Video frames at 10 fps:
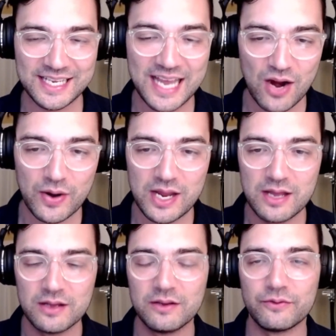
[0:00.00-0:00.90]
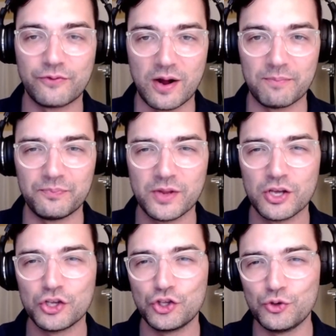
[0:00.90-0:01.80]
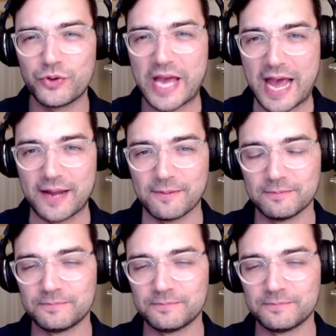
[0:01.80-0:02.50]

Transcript: Gary from UK.